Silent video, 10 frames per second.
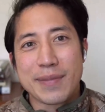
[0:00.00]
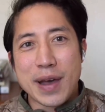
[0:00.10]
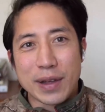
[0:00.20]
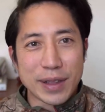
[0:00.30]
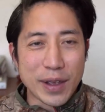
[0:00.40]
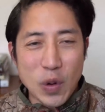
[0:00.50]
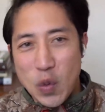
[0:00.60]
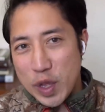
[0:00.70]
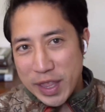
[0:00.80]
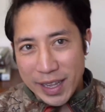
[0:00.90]
about like
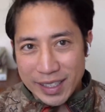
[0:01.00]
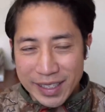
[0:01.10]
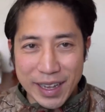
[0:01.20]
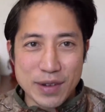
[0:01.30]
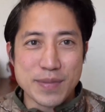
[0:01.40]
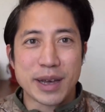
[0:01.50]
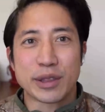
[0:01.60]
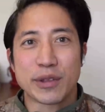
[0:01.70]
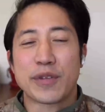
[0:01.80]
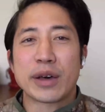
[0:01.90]
what that said
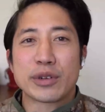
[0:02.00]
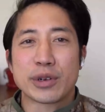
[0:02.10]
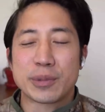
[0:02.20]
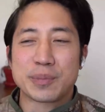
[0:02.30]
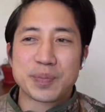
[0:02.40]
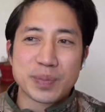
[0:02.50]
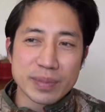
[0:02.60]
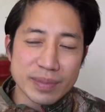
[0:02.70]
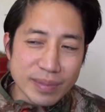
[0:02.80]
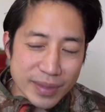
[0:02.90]
about the founder.
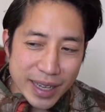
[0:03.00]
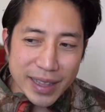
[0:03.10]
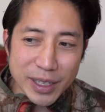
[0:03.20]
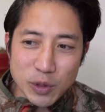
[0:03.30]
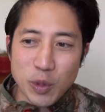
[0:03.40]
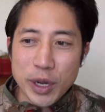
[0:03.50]
And this